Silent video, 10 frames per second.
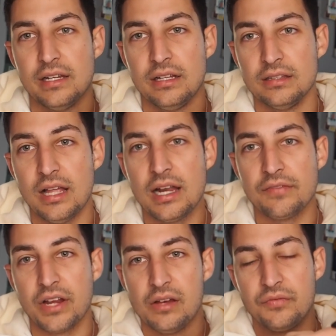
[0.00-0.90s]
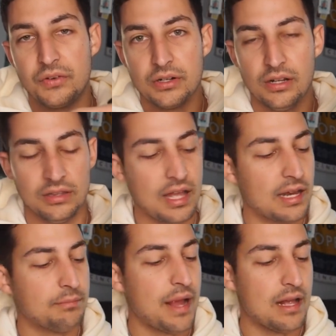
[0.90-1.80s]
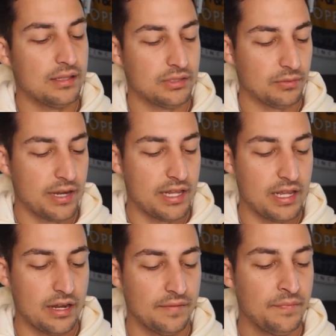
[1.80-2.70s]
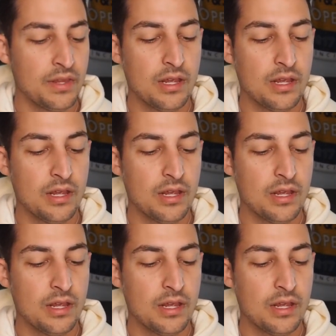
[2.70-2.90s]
A lot of comfort, a lot of balance right here.